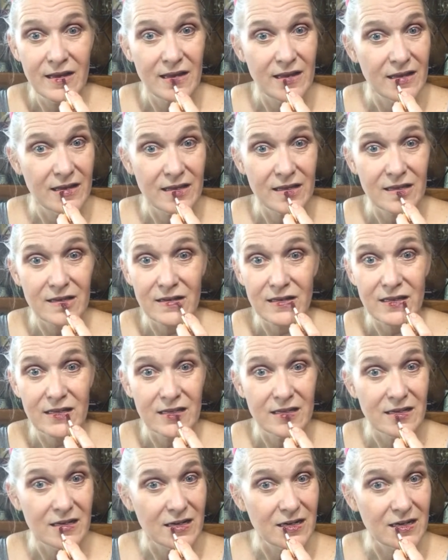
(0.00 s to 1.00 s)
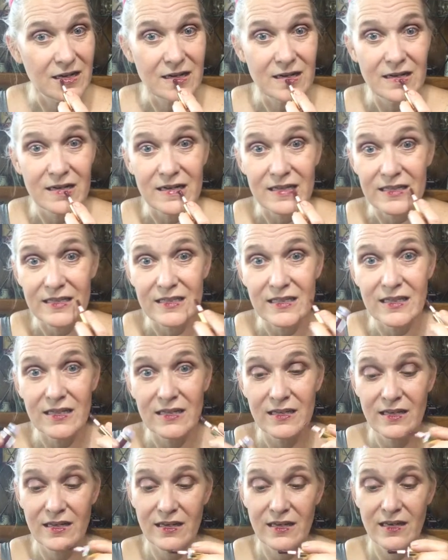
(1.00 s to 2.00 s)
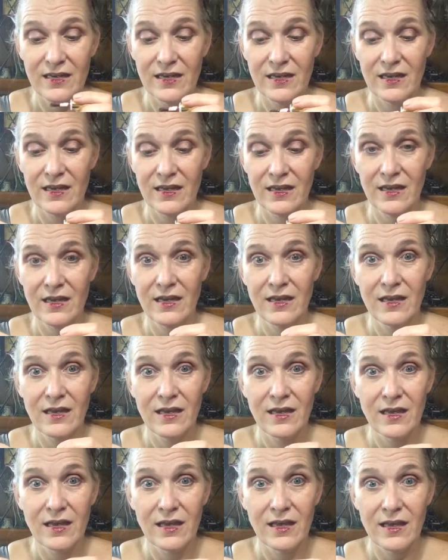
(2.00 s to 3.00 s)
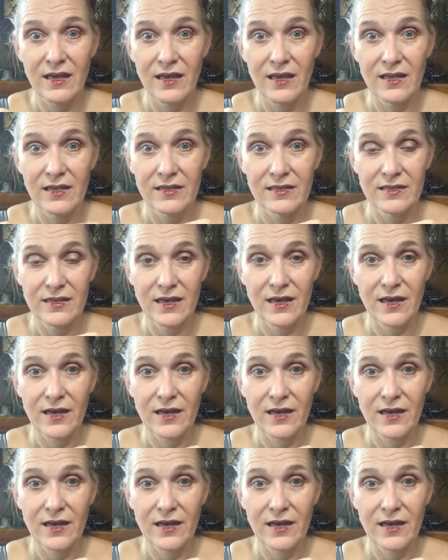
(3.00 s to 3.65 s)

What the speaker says: and it's really dark and glossy. And